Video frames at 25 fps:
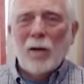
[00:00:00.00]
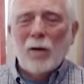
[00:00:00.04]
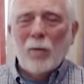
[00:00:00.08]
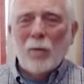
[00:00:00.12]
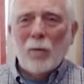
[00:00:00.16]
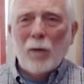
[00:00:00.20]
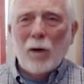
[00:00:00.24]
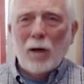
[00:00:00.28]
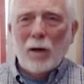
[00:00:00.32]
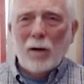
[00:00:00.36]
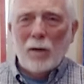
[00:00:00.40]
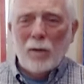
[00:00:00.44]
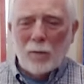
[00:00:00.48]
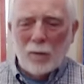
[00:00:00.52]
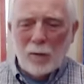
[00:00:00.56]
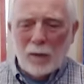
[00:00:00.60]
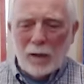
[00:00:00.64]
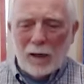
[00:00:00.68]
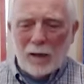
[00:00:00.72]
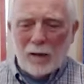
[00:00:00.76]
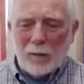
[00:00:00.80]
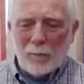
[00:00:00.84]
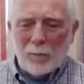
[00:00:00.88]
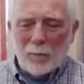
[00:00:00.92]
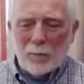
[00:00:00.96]
Well,
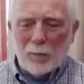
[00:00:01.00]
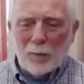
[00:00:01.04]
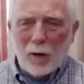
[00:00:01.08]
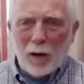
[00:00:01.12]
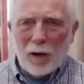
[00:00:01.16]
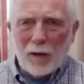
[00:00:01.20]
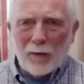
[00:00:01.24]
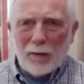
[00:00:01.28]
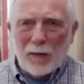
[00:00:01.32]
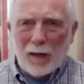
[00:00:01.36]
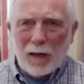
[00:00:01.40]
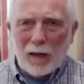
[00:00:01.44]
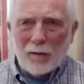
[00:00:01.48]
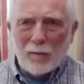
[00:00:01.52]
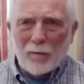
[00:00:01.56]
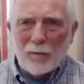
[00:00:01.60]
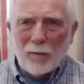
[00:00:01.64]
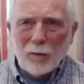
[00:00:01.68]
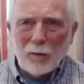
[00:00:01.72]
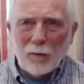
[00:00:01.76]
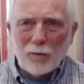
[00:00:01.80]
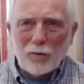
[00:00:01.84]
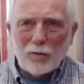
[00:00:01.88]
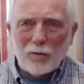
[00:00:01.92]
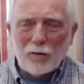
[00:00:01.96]
he brought that
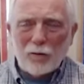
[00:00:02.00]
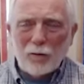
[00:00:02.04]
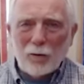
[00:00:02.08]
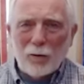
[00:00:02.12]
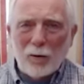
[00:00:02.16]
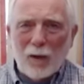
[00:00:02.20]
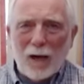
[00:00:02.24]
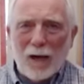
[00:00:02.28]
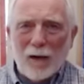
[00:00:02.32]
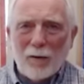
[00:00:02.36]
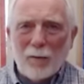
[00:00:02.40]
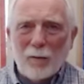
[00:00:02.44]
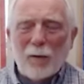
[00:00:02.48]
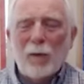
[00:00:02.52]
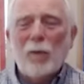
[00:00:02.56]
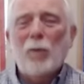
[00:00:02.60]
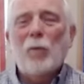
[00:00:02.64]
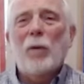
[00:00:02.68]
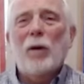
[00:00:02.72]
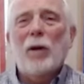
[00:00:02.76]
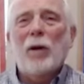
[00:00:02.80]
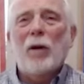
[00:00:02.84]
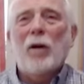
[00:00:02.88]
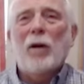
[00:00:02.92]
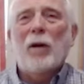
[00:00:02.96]
virtue
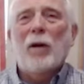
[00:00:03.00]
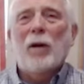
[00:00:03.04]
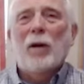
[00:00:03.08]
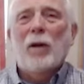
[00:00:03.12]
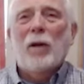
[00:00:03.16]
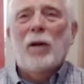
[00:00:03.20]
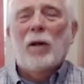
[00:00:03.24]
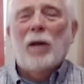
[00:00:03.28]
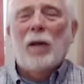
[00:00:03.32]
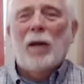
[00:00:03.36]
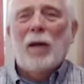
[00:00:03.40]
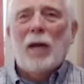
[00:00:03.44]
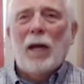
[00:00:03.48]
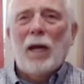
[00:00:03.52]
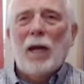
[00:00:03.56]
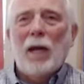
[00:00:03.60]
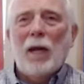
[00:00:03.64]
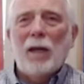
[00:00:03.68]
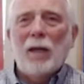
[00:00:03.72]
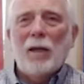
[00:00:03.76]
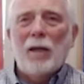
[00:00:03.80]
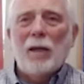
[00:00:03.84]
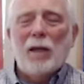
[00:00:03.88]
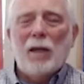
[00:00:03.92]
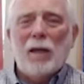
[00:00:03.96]
everywhere
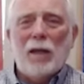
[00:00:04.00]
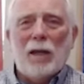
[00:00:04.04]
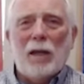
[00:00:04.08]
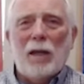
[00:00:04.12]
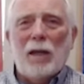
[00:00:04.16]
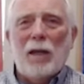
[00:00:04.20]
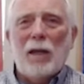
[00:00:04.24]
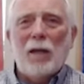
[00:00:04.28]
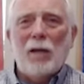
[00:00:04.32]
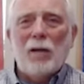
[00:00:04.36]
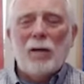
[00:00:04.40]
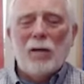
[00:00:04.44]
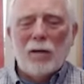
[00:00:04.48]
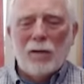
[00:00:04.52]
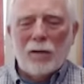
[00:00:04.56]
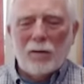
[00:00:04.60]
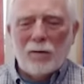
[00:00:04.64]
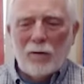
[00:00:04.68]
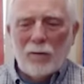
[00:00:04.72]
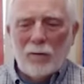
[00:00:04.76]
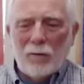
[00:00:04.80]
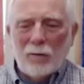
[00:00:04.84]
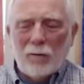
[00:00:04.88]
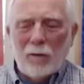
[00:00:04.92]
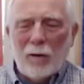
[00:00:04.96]
and he
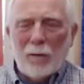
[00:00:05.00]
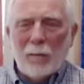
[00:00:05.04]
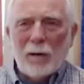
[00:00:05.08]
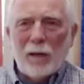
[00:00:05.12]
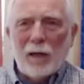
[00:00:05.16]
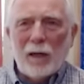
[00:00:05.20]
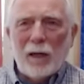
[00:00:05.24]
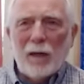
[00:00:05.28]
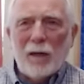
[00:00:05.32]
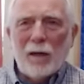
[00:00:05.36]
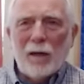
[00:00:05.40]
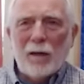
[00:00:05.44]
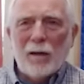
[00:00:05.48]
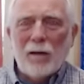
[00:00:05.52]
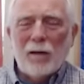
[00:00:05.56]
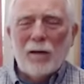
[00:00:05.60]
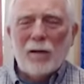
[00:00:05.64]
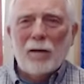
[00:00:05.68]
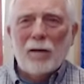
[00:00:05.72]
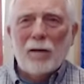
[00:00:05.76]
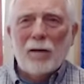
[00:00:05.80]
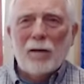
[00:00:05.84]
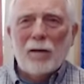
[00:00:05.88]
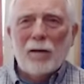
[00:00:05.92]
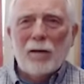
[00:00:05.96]
disseminated it
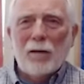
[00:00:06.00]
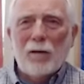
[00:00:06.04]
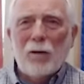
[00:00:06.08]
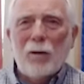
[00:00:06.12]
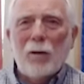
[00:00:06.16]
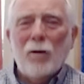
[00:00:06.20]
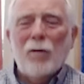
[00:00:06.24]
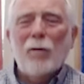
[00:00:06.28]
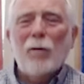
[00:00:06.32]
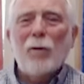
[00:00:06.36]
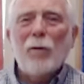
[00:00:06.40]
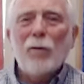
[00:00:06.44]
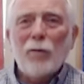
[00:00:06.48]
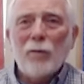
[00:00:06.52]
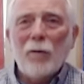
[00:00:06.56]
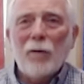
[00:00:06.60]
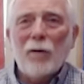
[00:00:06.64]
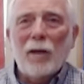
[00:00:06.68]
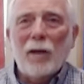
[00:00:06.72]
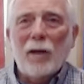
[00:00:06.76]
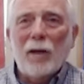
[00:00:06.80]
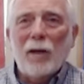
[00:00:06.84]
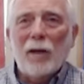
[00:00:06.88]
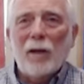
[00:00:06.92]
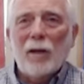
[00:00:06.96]

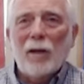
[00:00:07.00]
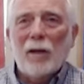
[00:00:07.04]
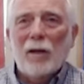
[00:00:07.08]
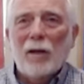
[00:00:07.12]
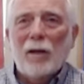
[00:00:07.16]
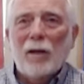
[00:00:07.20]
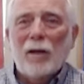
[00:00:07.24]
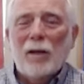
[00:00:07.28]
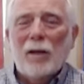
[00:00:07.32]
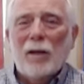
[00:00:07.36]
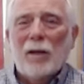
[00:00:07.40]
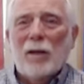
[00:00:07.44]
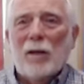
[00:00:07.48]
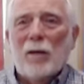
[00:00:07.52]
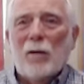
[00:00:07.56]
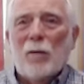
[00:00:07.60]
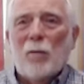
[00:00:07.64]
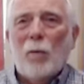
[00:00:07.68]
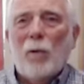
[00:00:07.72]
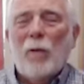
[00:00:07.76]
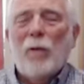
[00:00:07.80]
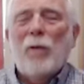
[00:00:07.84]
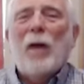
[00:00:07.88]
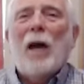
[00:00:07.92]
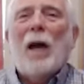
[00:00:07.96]
universally
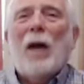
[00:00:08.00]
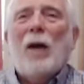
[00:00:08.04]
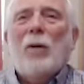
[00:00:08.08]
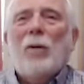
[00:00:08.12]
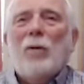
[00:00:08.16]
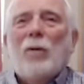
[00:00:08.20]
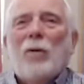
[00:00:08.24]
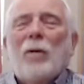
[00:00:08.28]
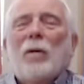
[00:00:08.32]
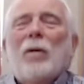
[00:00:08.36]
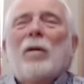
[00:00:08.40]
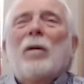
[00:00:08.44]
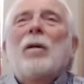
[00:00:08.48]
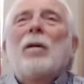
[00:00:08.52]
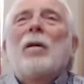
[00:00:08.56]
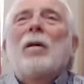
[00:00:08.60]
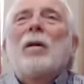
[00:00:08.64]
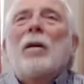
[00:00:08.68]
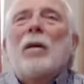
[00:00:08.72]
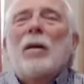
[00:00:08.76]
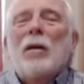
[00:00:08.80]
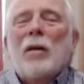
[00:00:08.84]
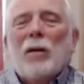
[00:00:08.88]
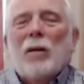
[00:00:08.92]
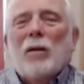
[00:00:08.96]
without
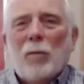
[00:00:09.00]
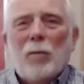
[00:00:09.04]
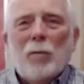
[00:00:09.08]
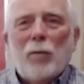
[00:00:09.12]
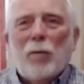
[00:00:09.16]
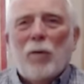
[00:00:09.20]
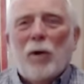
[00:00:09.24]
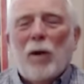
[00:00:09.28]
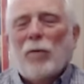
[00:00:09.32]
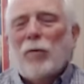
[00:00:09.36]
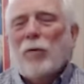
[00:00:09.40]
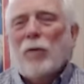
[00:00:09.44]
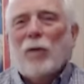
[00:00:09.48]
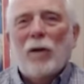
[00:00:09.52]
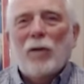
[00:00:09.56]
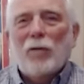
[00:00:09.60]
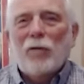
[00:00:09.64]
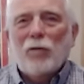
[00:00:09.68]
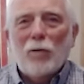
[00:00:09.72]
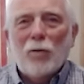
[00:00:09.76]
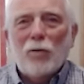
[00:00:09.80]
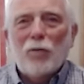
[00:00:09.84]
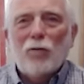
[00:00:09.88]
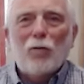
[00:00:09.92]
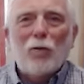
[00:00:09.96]

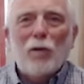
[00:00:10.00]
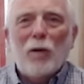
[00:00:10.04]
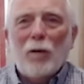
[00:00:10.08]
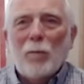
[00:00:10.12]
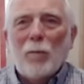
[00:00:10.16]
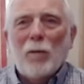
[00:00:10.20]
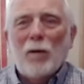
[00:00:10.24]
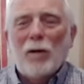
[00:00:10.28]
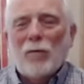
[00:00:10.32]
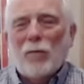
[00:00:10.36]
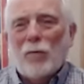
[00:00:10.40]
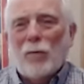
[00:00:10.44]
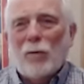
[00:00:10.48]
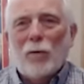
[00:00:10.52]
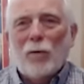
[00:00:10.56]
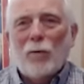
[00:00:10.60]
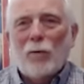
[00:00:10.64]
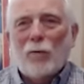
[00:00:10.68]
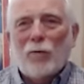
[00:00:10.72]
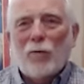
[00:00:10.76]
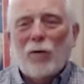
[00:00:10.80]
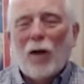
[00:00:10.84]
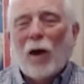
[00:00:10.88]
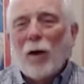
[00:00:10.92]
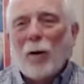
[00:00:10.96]
preferential treatment for
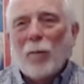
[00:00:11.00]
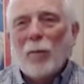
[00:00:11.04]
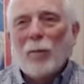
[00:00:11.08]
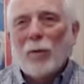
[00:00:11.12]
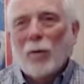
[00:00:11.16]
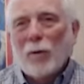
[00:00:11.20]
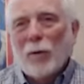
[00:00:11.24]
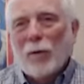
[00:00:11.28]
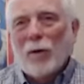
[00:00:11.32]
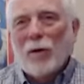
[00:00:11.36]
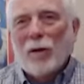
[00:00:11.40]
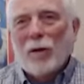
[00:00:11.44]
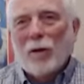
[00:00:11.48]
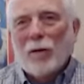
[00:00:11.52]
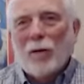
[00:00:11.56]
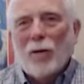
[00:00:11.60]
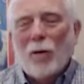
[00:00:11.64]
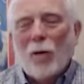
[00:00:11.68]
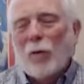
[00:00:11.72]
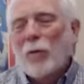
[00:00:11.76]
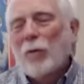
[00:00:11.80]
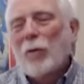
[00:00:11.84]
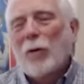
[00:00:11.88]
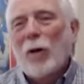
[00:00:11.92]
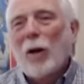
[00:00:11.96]
some
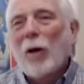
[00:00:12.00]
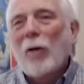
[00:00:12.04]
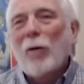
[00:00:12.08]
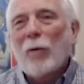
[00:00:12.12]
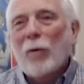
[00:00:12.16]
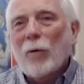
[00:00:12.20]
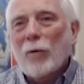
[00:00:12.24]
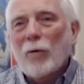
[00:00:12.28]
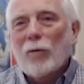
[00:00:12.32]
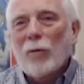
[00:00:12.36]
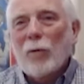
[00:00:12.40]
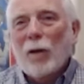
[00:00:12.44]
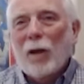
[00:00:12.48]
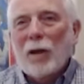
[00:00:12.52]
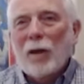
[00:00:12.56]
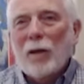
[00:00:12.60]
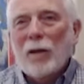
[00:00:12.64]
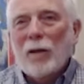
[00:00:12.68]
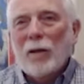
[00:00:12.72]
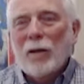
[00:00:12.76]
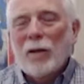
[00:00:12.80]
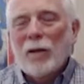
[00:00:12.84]
over others, right?